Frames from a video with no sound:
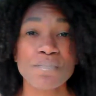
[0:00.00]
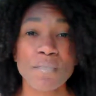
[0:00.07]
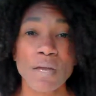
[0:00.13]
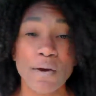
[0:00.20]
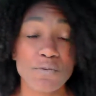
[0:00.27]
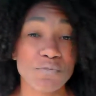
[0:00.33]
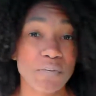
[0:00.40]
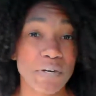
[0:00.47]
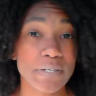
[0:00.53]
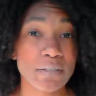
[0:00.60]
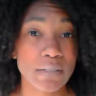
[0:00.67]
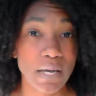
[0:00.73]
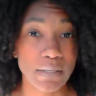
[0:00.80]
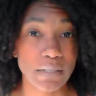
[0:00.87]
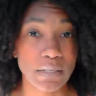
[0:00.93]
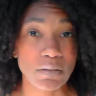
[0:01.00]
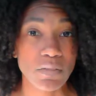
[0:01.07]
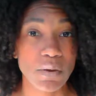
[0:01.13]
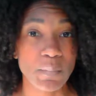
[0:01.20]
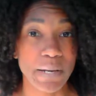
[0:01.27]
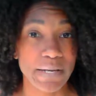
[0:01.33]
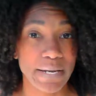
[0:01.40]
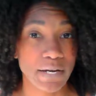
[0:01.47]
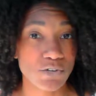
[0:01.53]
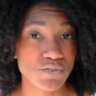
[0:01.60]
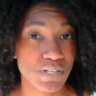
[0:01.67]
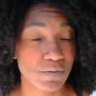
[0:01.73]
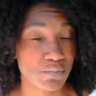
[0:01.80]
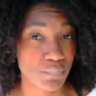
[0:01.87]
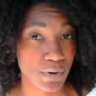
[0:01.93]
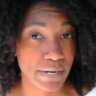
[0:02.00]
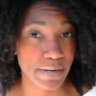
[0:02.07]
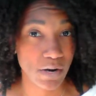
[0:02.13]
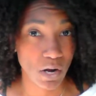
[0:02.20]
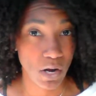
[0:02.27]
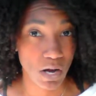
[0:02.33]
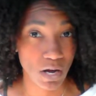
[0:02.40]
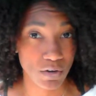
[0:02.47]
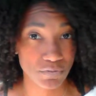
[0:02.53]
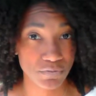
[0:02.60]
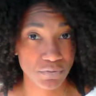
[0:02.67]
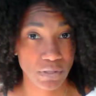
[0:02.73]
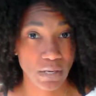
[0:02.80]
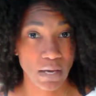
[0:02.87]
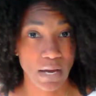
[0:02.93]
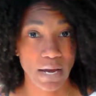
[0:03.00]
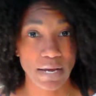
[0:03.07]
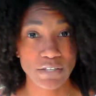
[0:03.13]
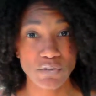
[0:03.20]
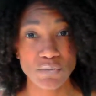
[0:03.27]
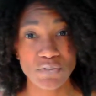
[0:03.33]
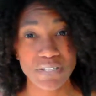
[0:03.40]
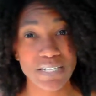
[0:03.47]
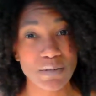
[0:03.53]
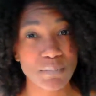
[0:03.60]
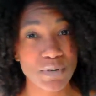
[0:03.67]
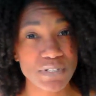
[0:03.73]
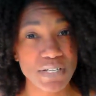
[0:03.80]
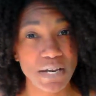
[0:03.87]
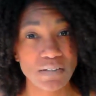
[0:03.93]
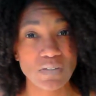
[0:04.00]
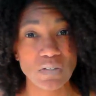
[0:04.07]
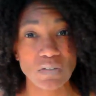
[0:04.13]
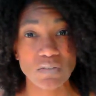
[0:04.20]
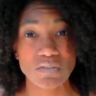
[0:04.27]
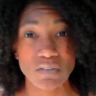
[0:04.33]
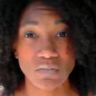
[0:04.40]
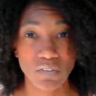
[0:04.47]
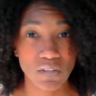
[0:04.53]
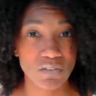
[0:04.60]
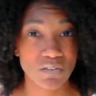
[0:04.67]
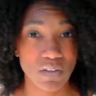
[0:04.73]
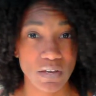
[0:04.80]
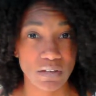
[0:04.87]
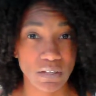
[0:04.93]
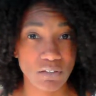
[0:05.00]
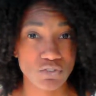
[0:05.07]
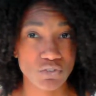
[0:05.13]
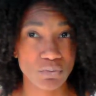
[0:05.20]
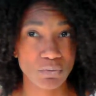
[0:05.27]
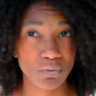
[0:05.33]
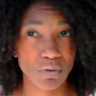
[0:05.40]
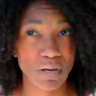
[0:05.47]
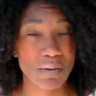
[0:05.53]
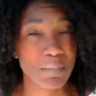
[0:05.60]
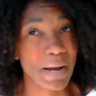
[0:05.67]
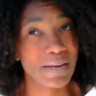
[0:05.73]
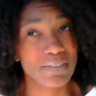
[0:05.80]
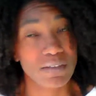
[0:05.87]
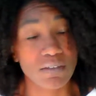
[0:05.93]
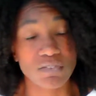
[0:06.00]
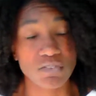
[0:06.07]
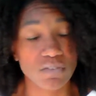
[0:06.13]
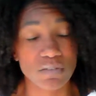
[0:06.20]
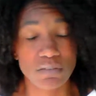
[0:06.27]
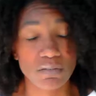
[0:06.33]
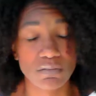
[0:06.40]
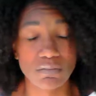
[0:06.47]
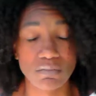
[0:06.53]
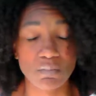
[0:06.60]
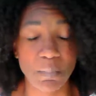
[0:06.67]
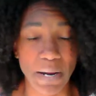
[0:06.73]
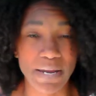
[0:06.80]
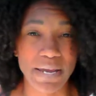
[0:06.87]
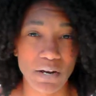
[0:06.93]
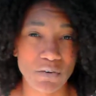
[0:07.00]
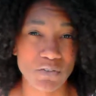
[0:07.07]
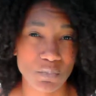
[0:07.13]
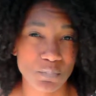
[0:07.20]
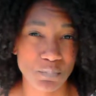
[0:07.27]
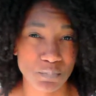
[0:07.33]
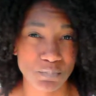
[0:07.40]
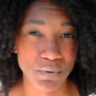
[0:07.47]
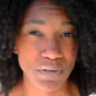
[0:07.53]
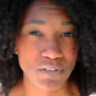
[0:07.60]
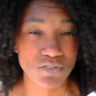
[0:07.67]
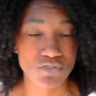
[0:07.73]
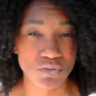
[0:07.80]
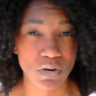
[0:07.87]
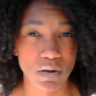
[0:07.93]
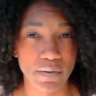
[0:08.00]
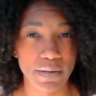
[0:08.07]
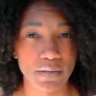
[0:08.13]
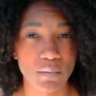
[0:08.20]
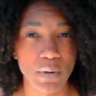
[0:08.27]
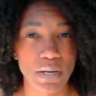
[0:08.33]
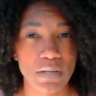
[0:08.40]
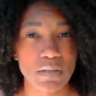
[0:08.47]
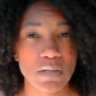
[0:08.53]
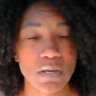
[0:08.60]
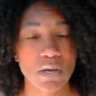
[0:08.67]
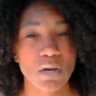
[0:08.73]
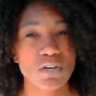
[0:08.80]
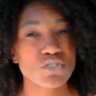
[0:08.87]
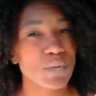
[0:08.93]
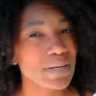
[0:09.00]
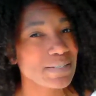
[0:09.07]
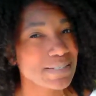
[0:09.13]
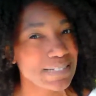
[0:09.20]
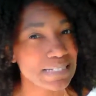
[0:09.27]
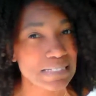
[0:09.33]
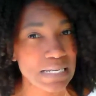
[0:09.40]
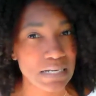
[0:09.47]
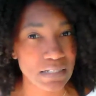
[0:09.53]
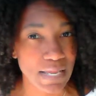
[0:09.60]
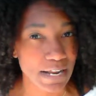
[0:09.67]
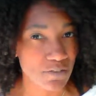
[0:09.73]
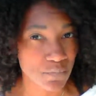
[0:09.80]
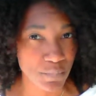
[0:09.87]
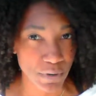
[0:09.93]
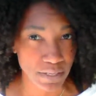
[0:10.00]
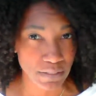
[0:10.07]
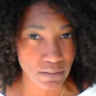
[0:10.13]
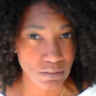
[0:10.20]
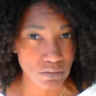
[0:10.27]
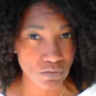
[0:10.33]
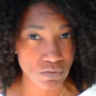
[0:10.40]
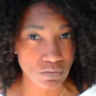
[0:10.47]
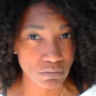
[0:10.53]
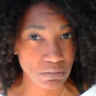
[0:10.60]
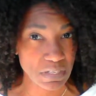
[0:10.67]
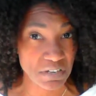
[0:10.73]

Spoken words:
I was very lucky that my hair didn't break off. I used heat protectants and things of that nature, and I think just my hair is pretty strong anyway, so I didn't get a lot of breakage,